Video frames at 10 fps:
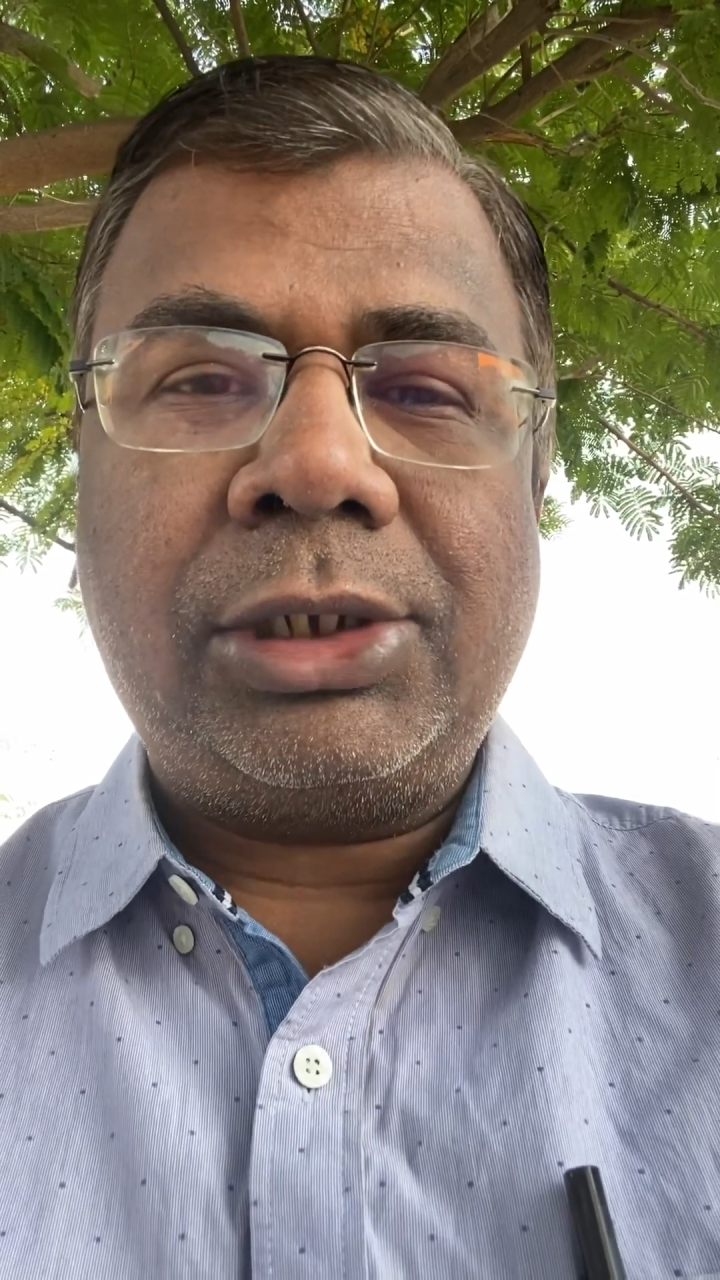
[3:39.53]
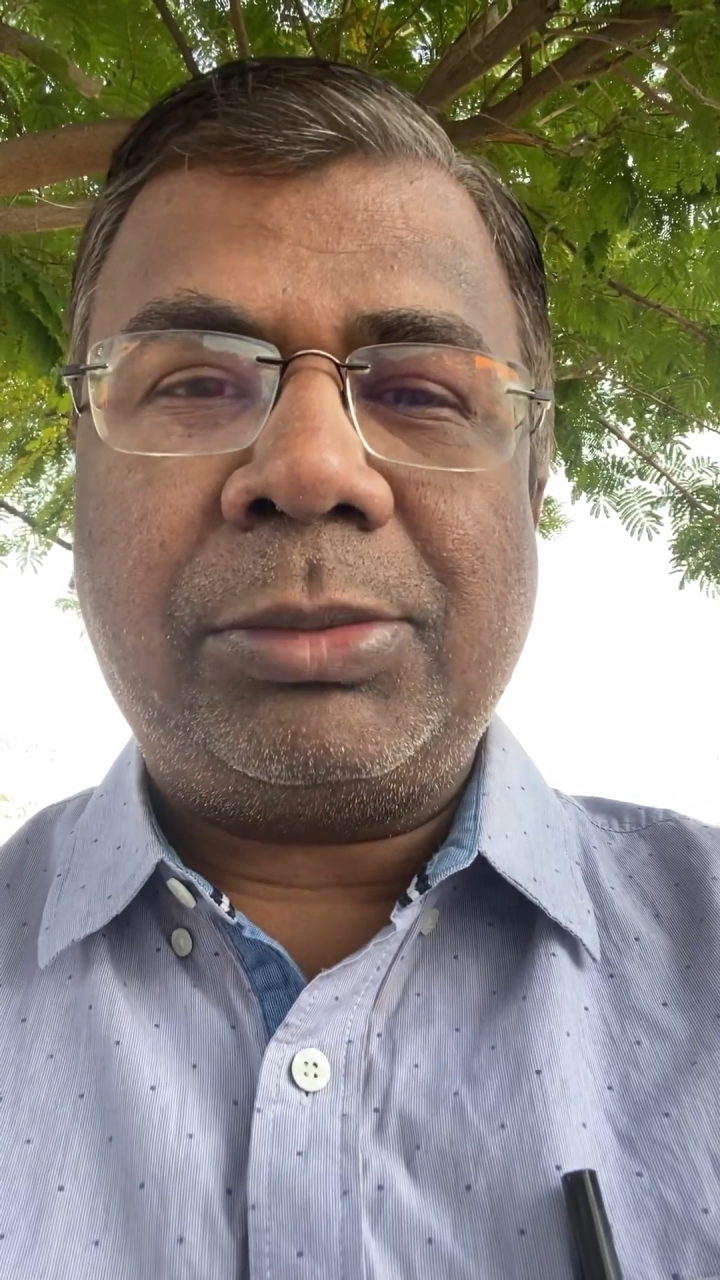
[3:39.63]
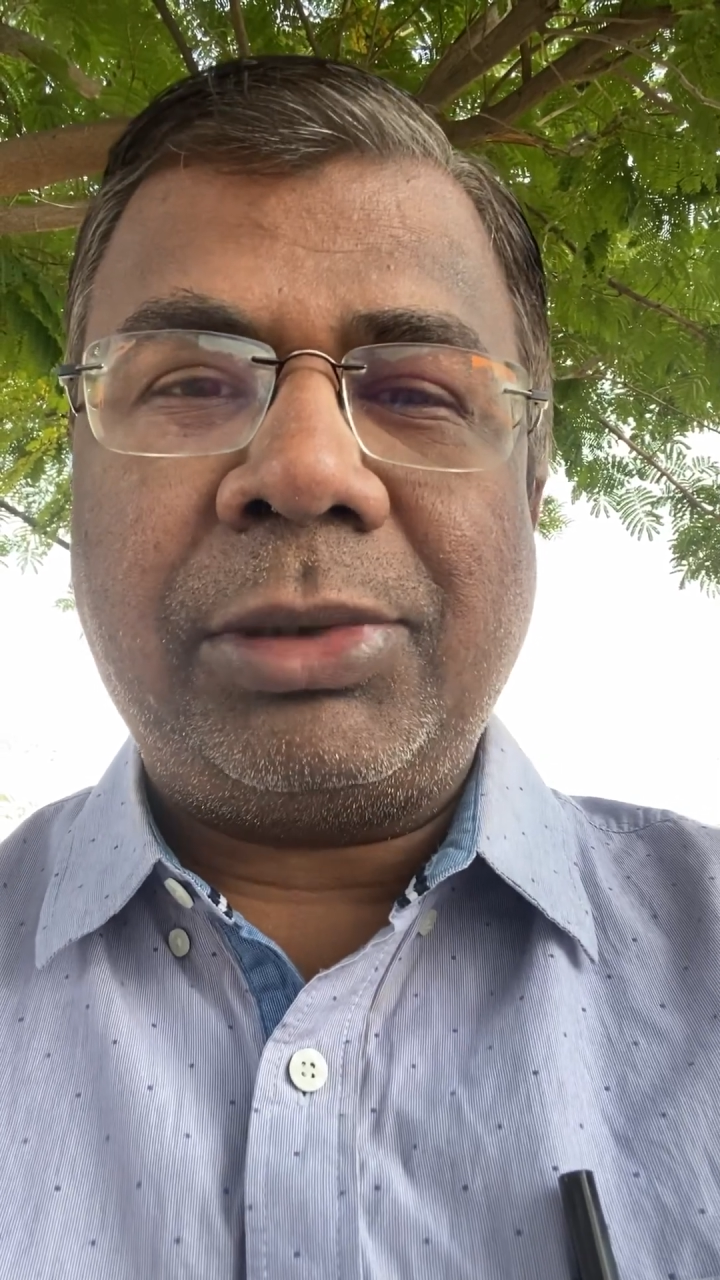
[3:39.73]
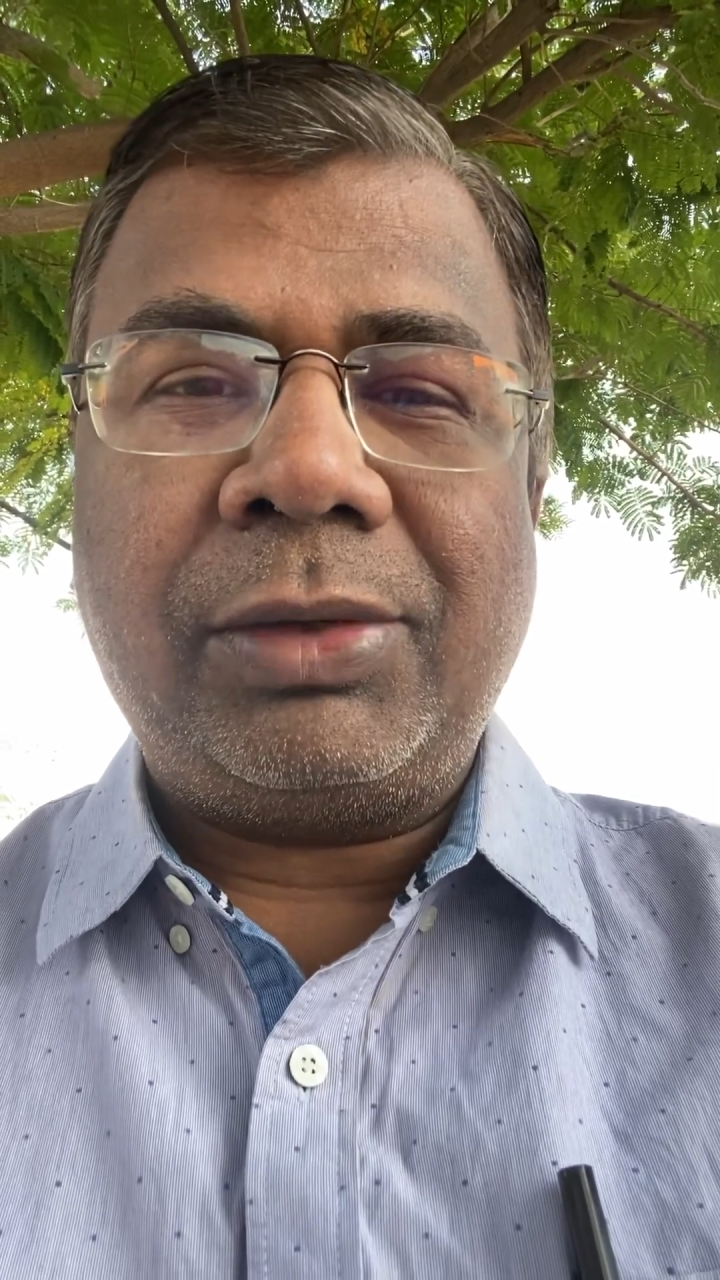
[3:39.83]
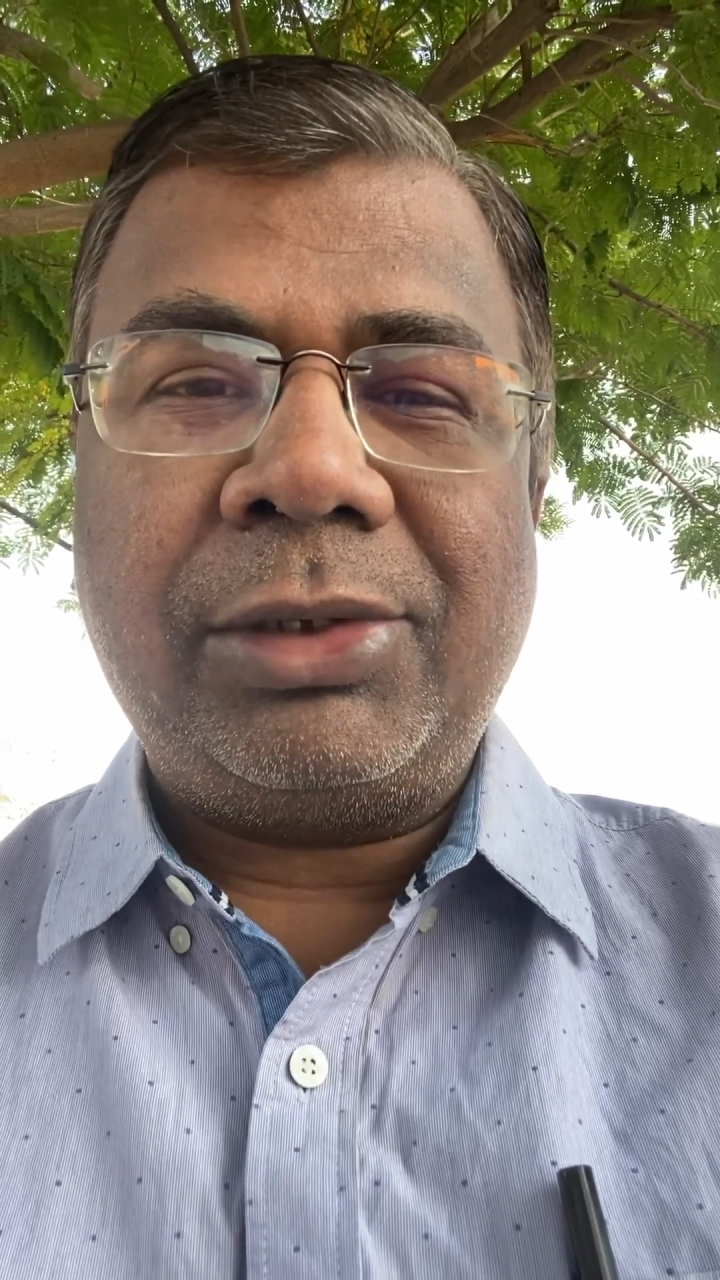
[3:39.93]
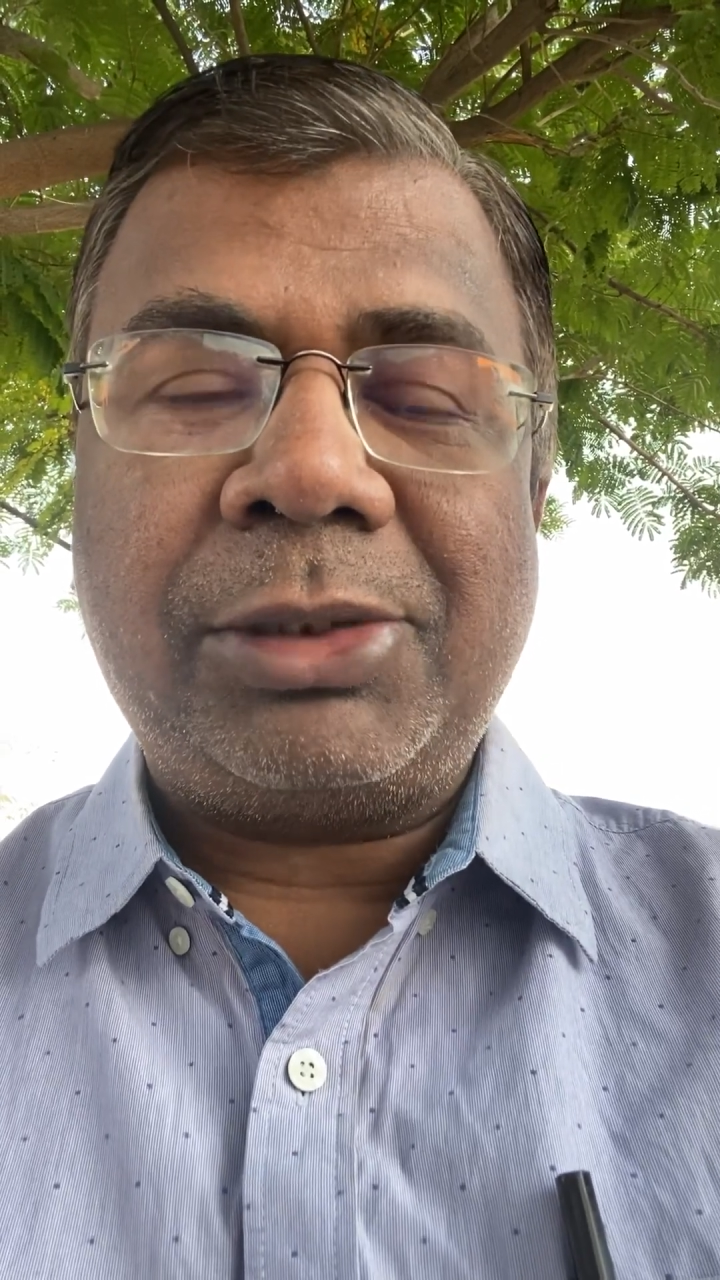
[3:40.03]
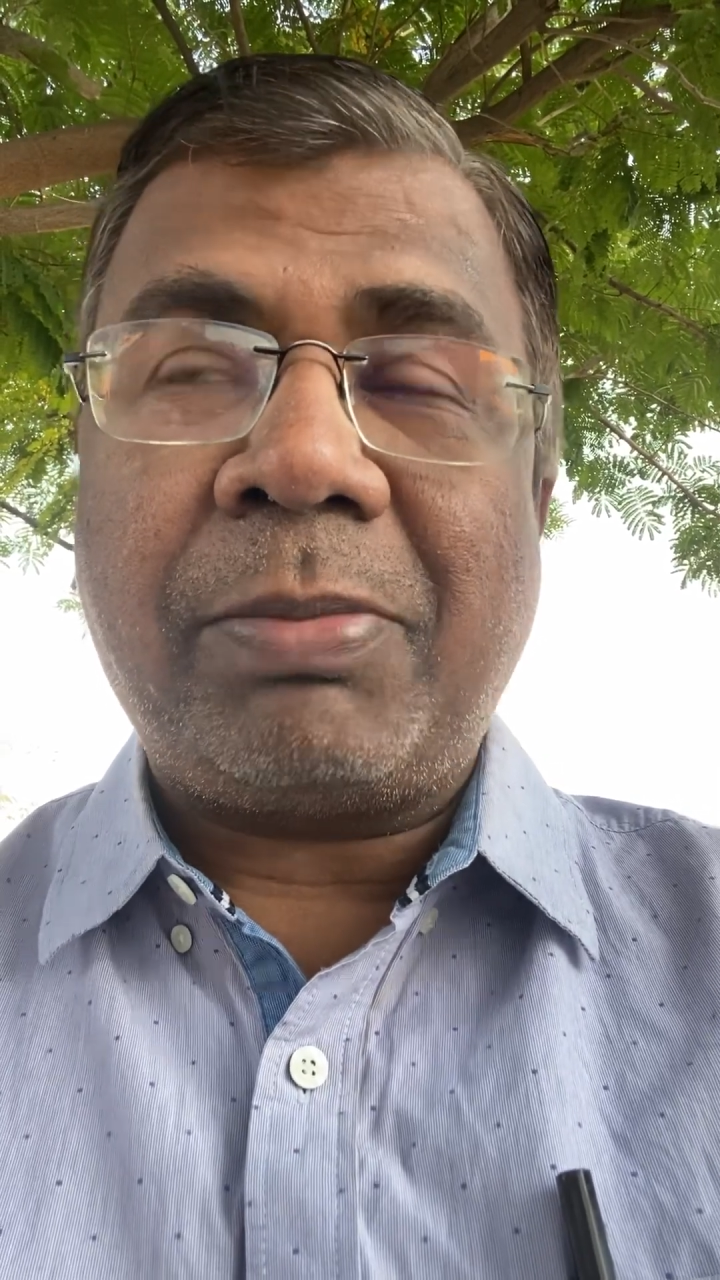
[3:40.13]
brevis,